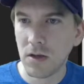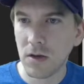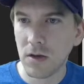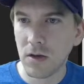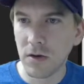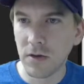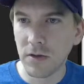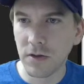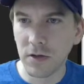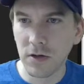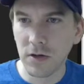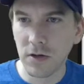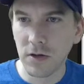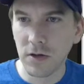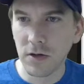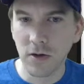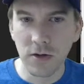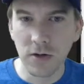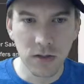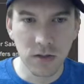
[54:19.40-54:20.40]
are the
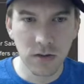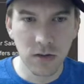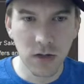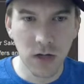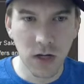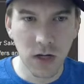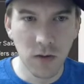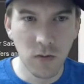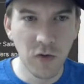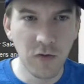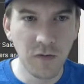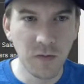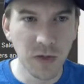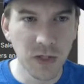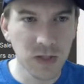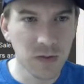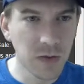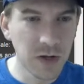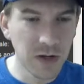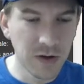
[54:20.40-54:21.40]
current
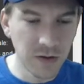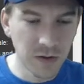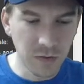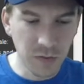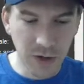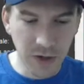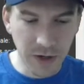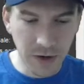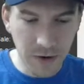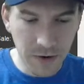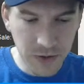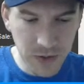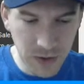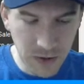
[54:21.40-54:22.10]
movement speed of the player.